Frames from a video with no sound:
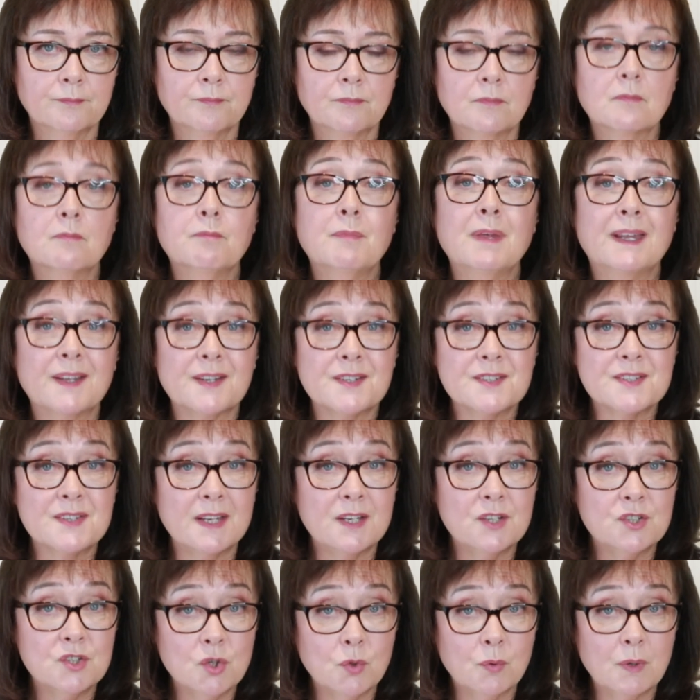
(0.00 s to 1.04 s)
because they
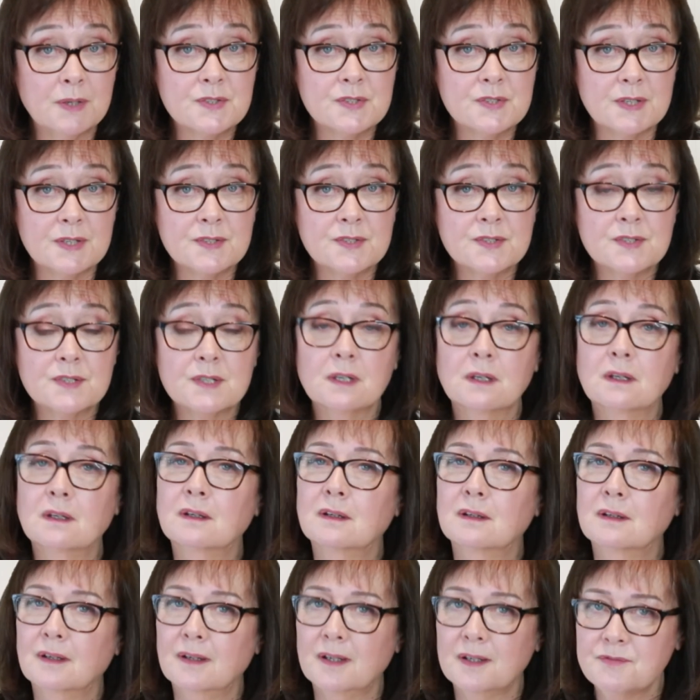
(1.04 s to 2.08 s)
do exist.
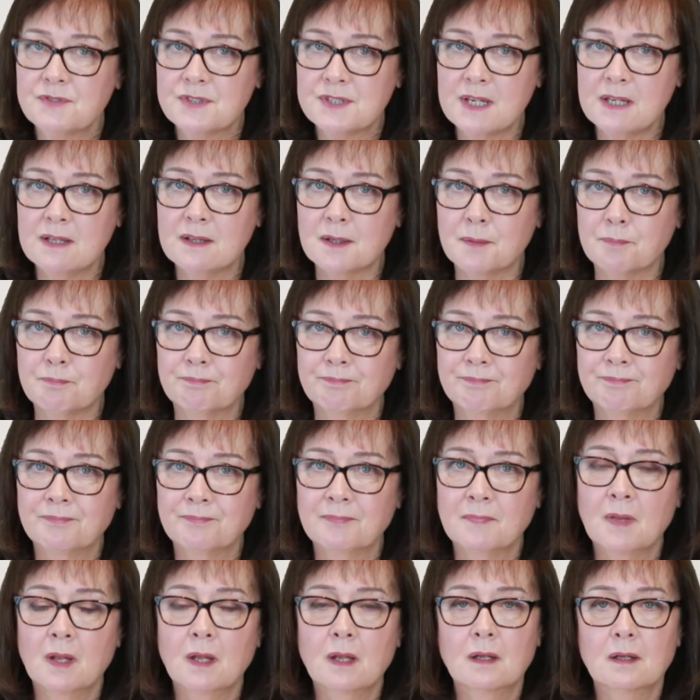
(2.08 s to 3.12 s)
I've seen them.
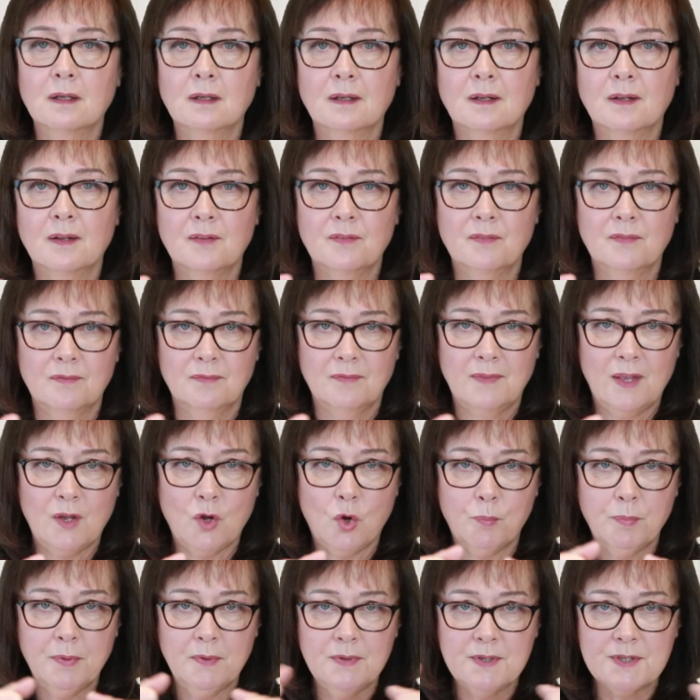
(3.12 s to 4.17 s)
They
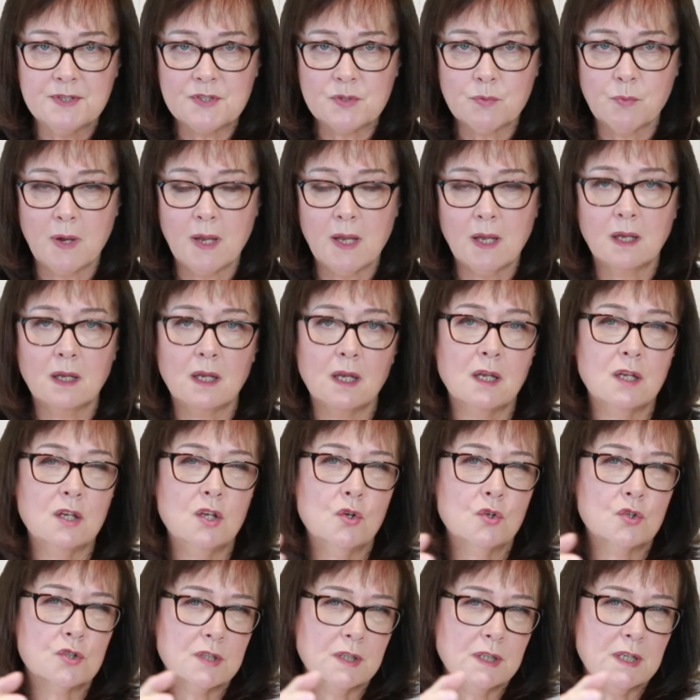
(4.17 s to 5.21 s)
open this way.
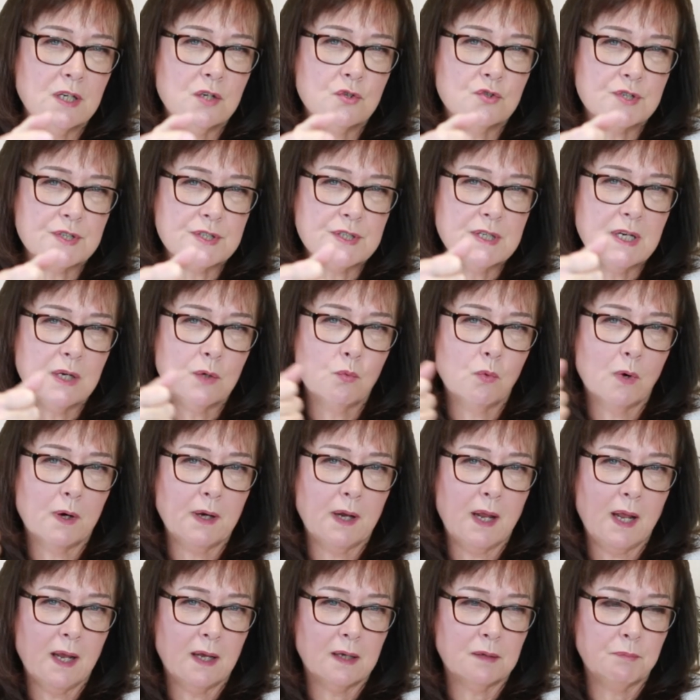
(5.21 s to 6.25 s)
Usually you just need one
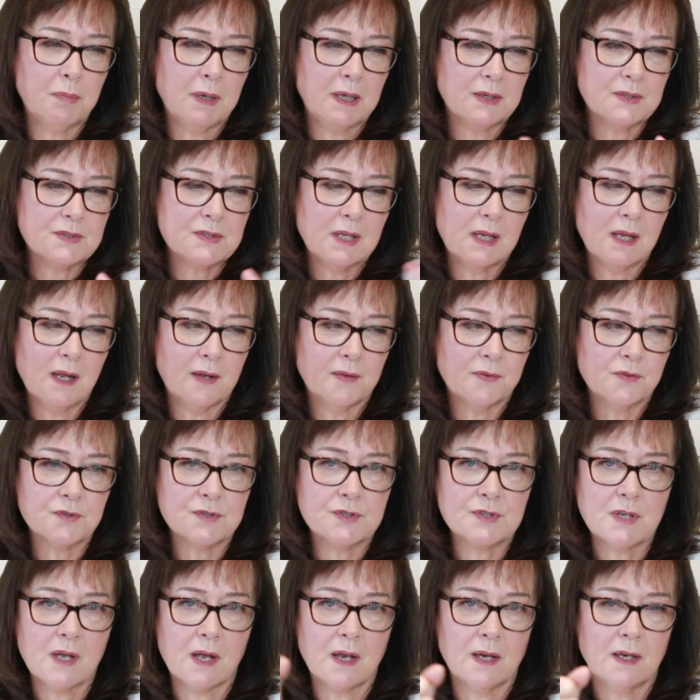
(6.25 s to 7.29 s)
hand because the other
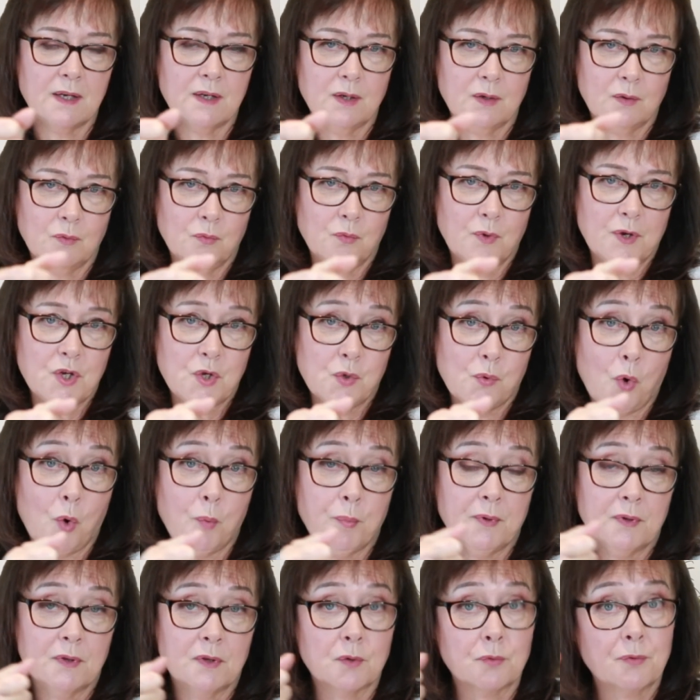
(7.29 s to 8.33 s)
side, when you
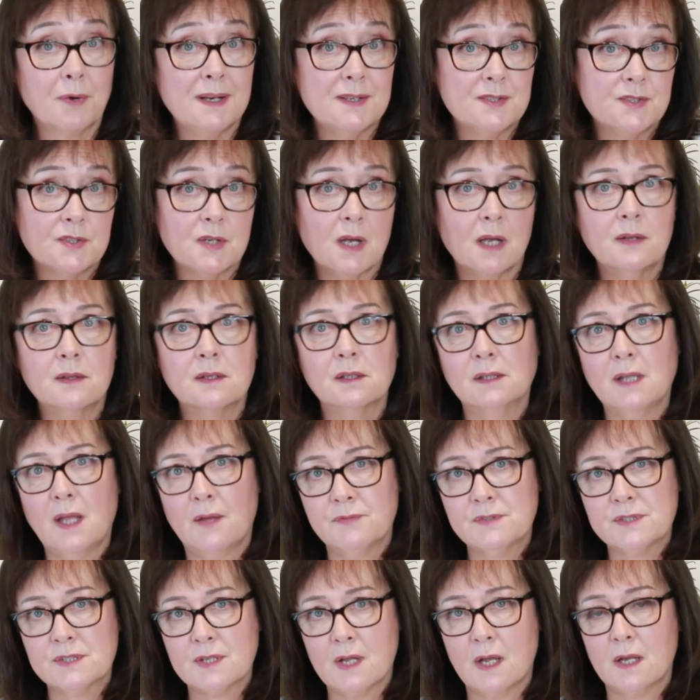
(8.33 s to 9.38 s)
open the right side, the left
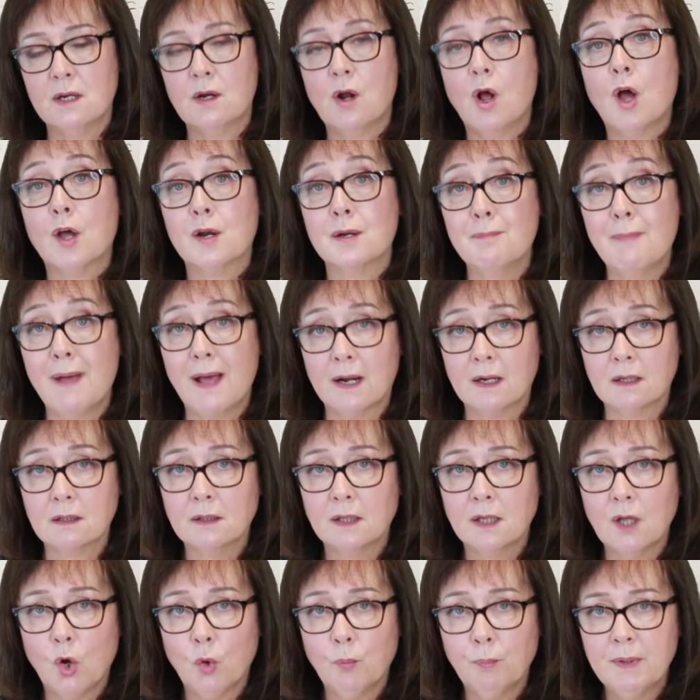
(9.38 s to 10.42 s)
side automatically
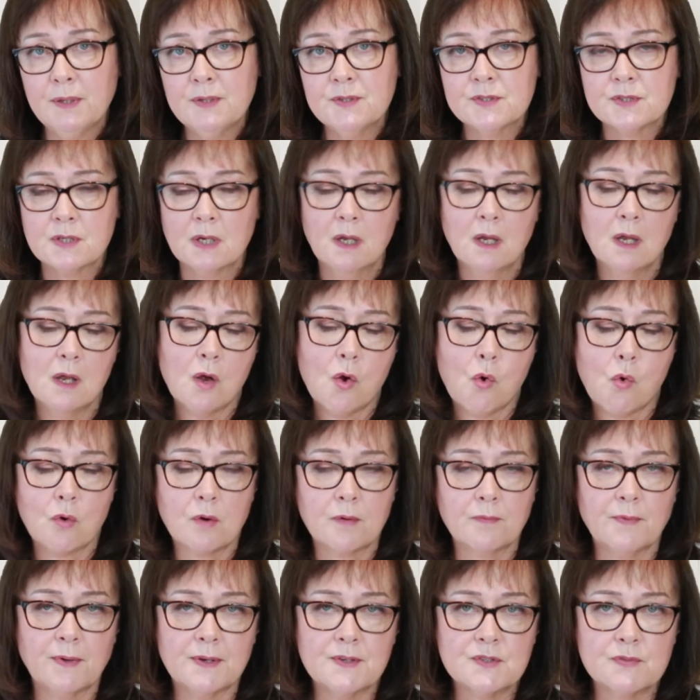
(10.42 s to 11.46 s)
opens, or
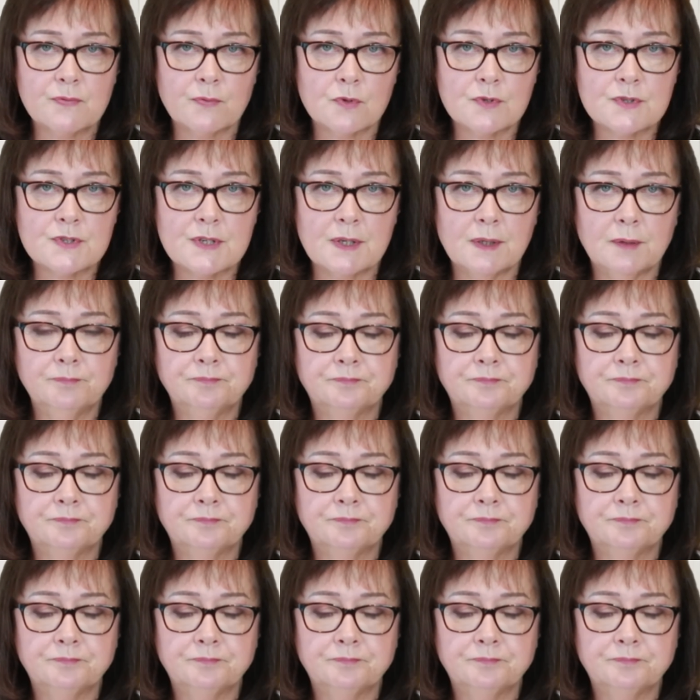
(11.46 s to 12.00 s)
vice versa.